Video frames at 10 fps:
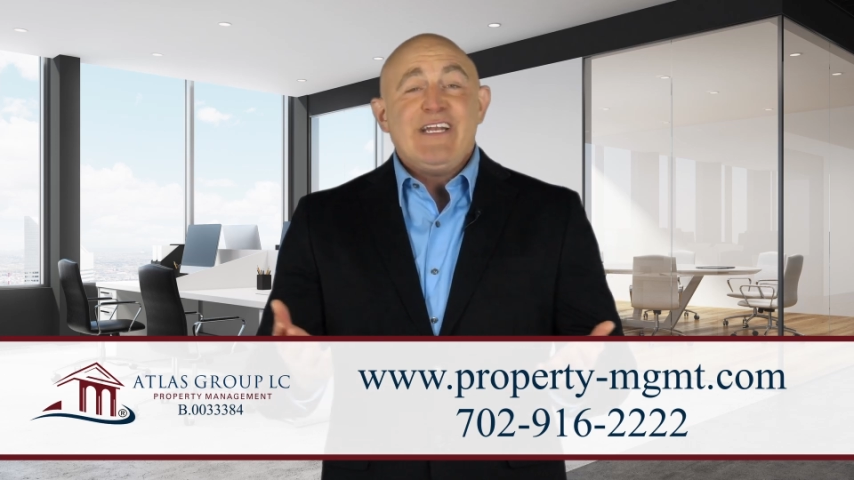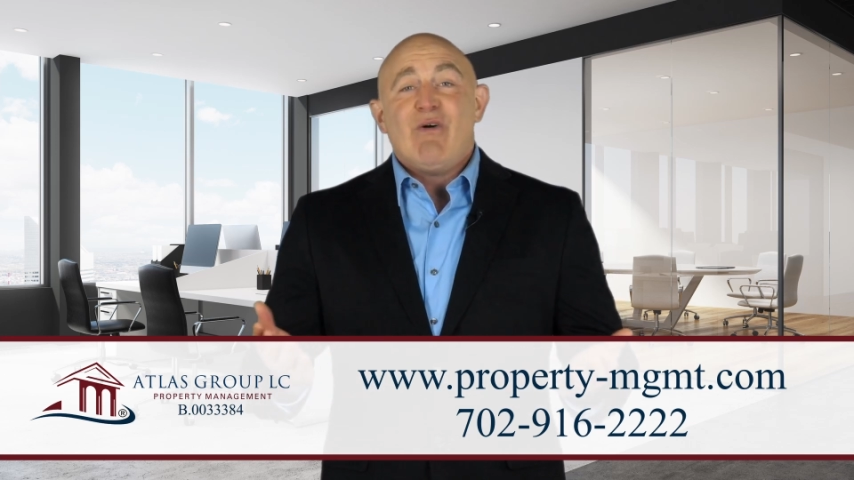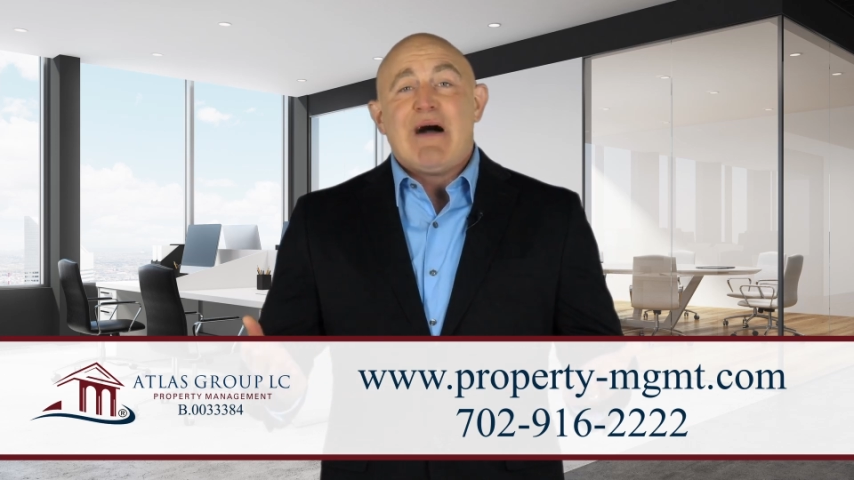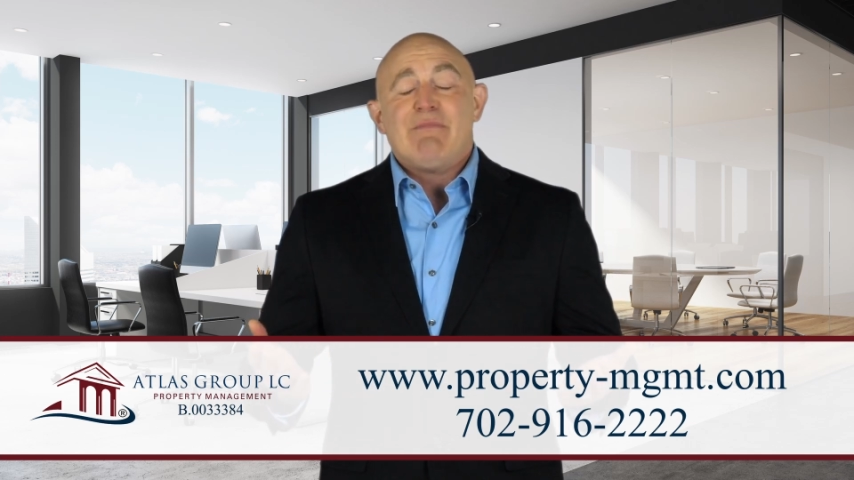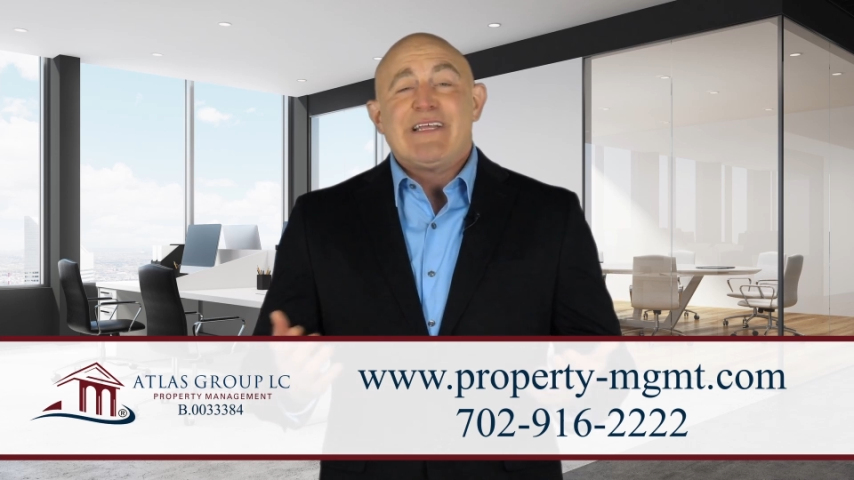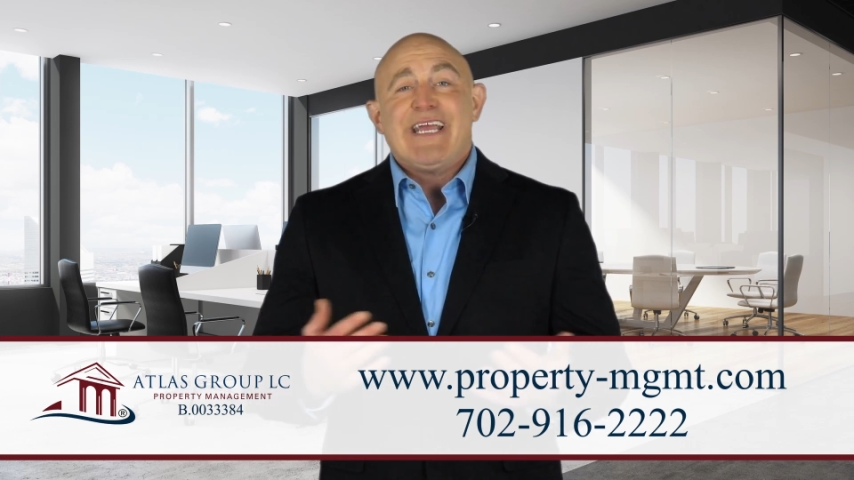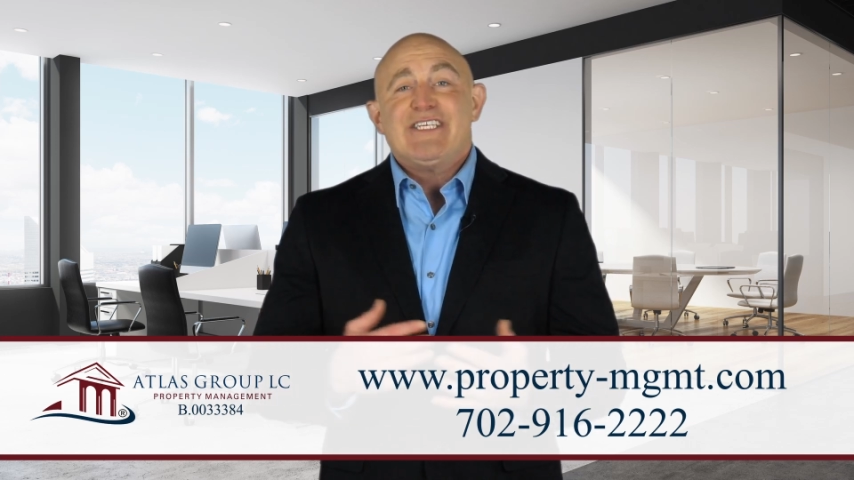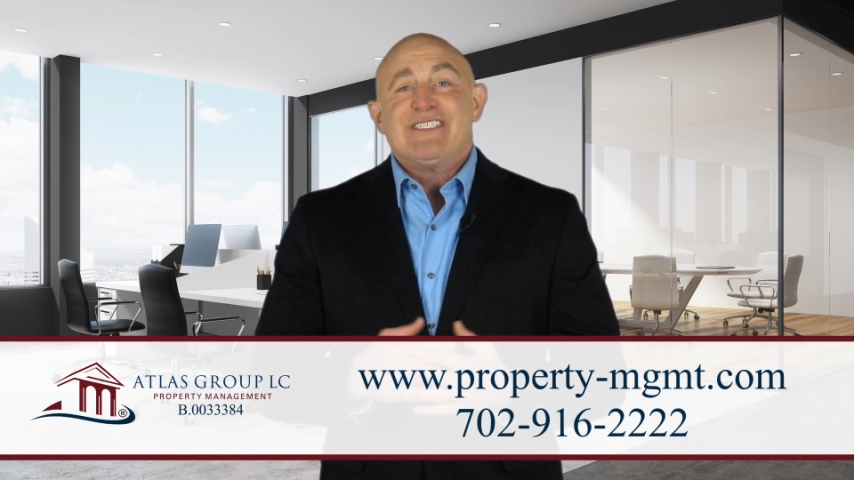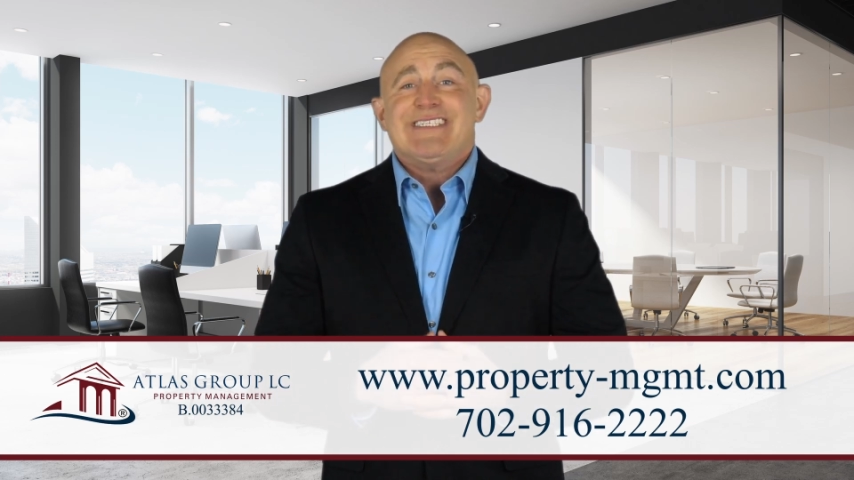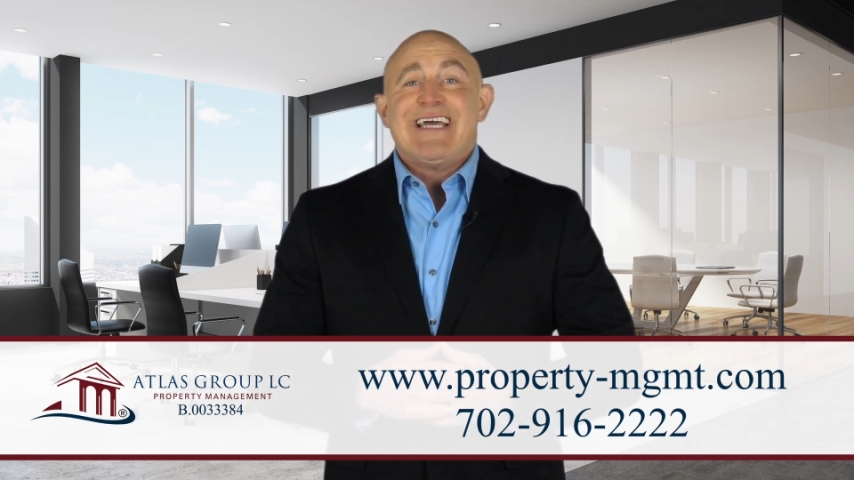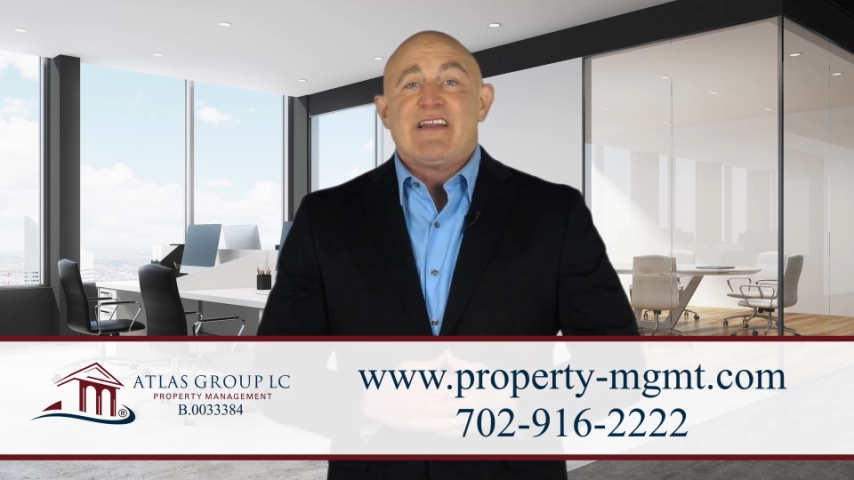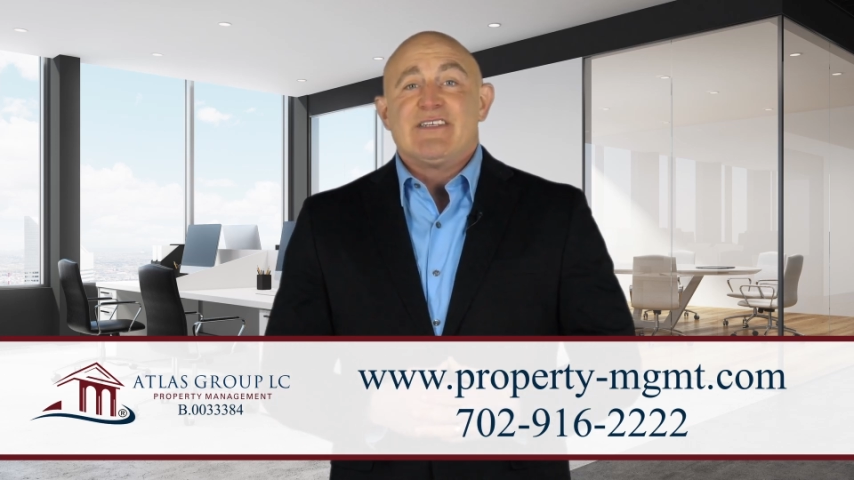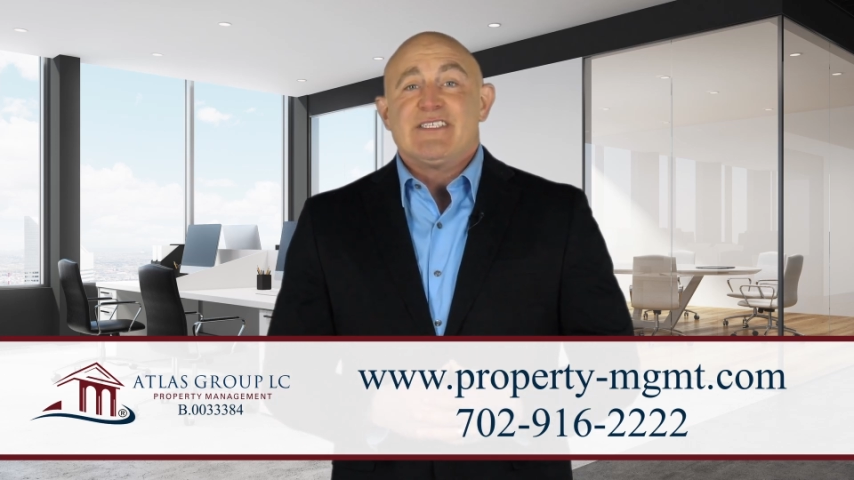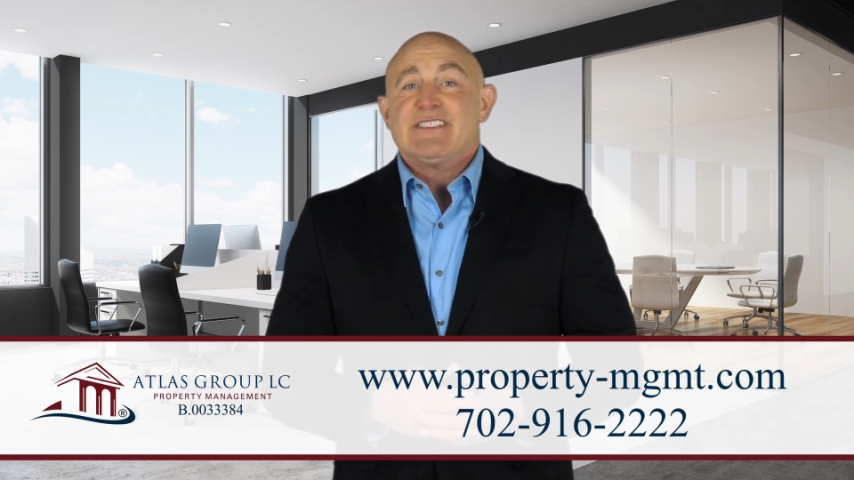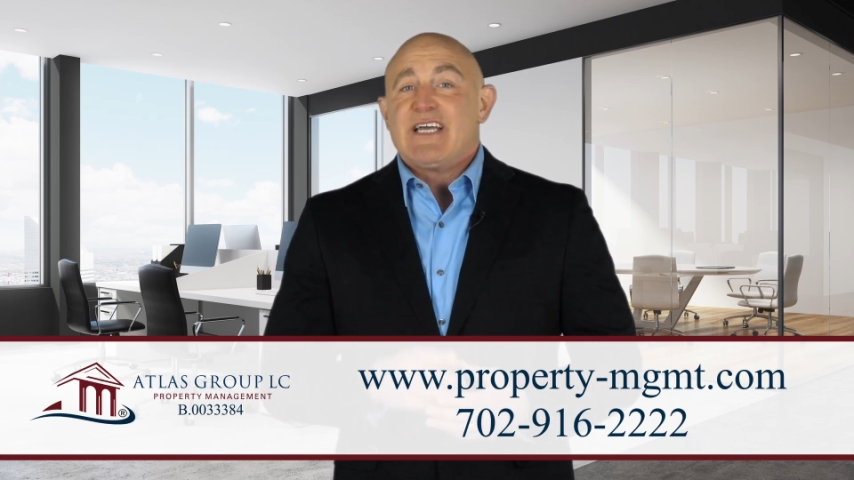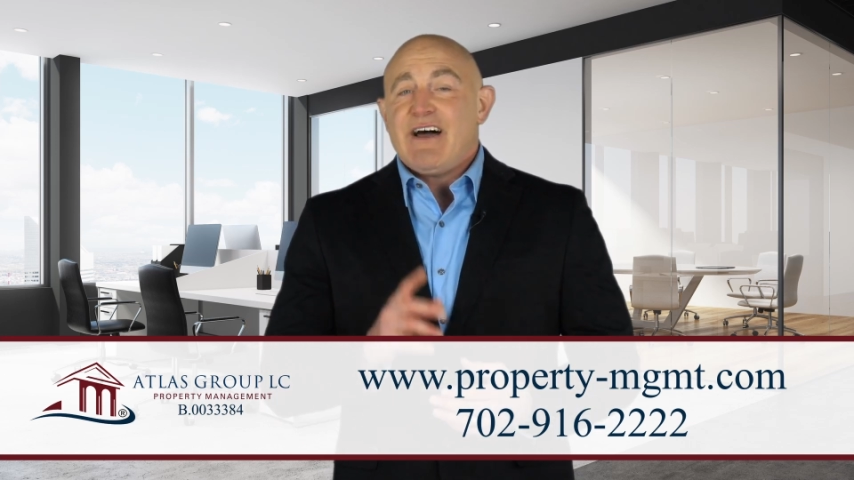no-obligation analysis